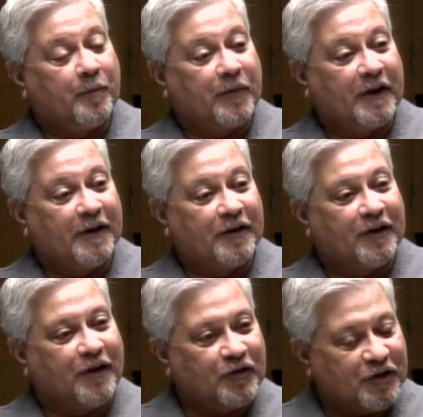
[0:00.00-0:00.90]

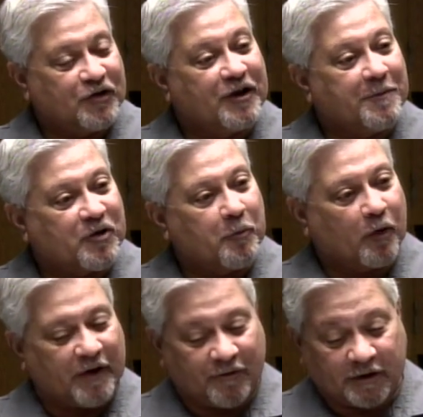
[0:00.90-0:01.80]
These teams are
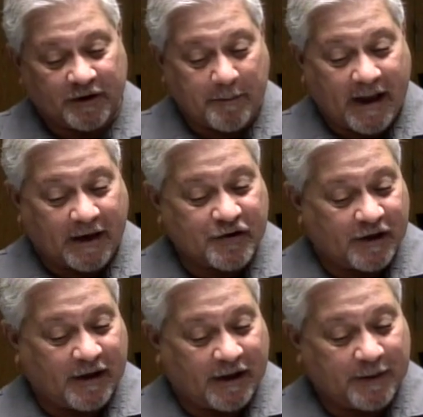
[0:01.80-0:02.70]
more evenly matched,
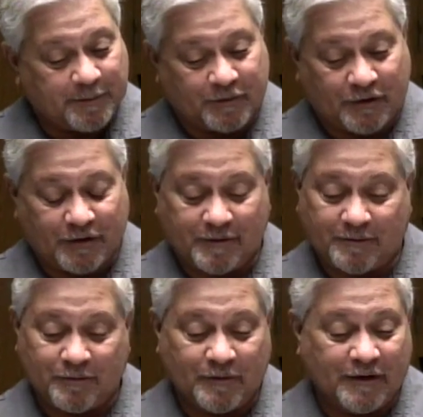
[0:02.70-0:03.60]
and I'm
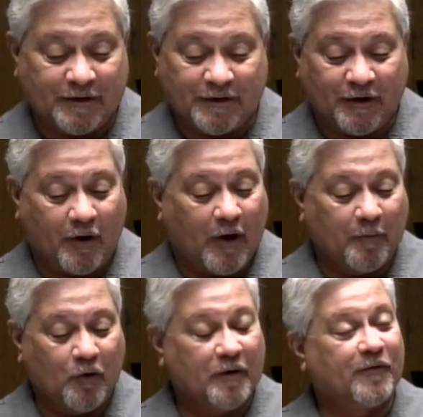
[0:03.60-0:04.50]

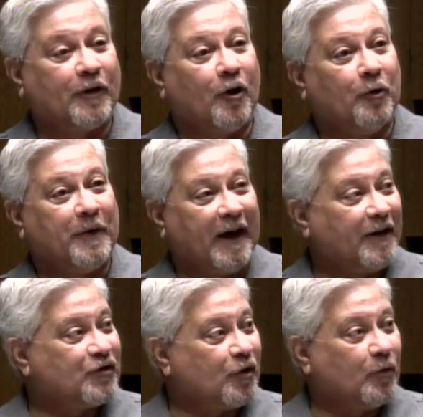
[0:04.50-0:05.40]
rooting for the home
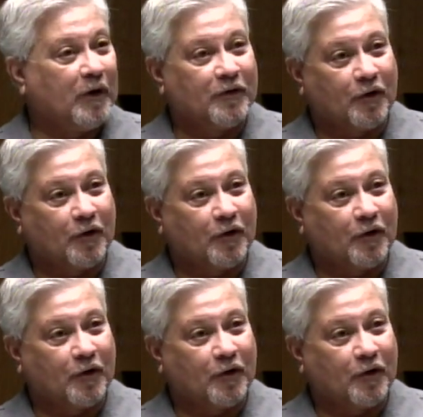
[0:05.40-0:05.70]
guys, so I'll